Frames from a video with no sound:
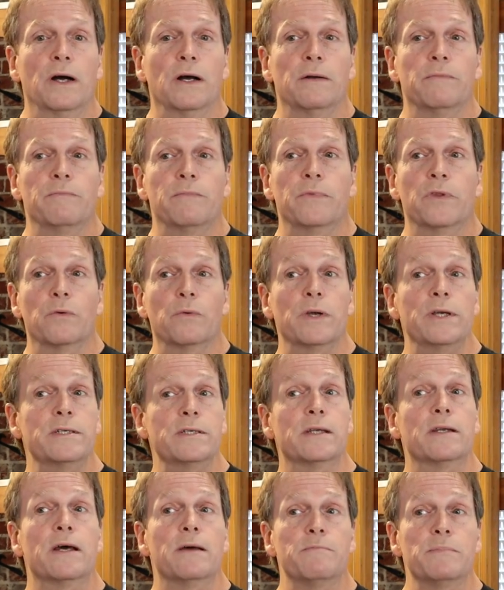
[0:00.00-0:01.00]
Um, the
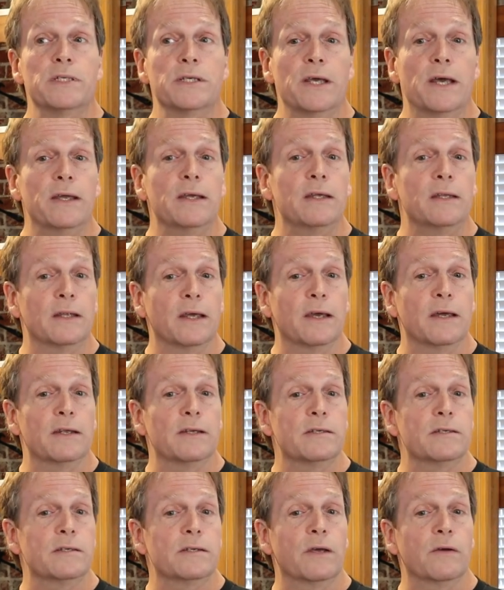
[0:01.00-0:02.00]
reason I'm saying that
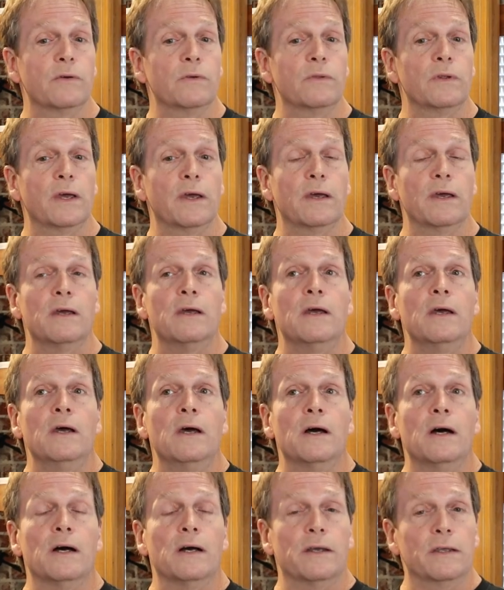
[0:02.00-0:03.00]
is so that
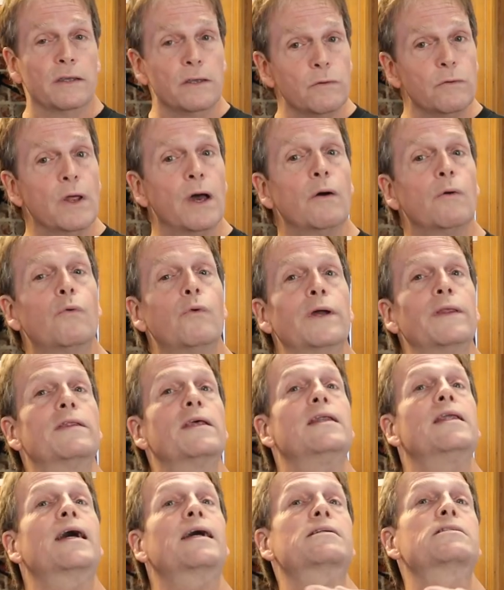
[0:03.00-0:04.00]
uh, you know when
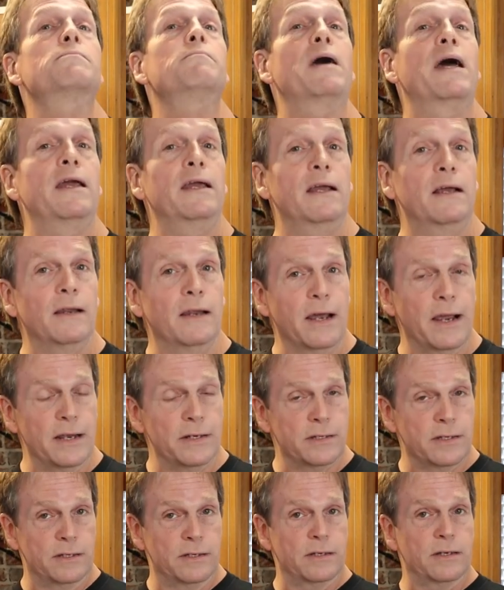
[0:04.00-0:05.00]
the next paint
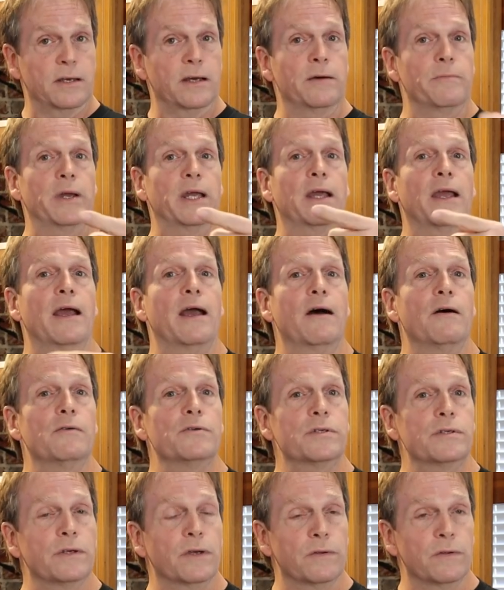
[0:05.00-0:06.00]
class is coming
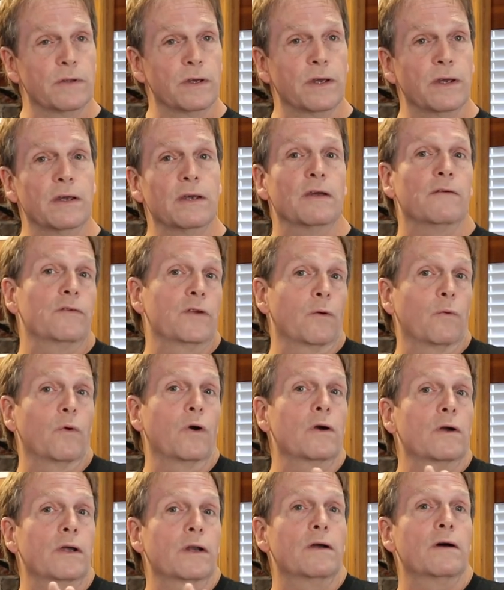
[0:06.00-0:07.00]
out, so that if you're
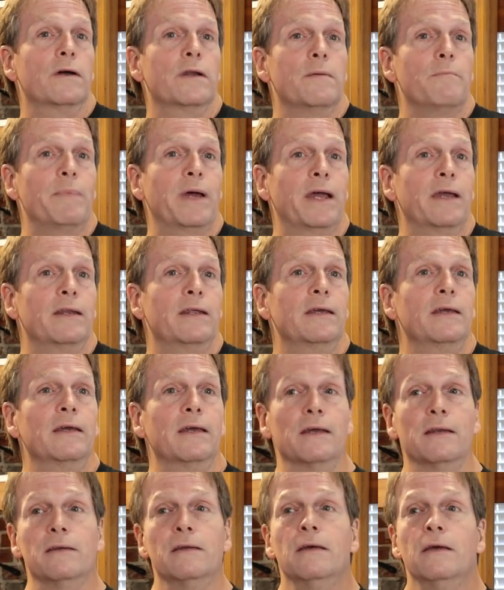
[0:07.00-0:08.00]
working on a
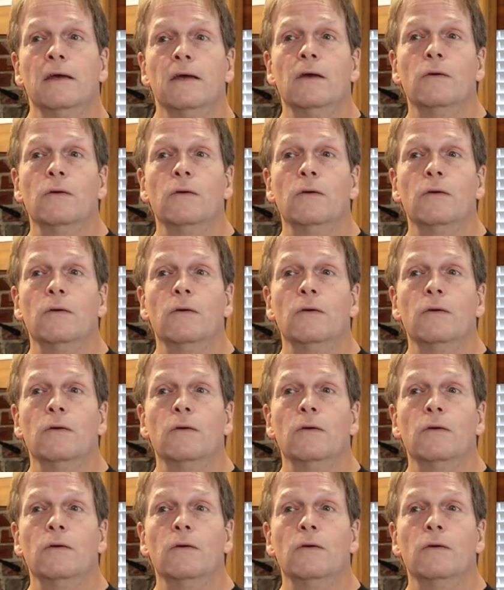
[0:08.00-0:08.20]
painting and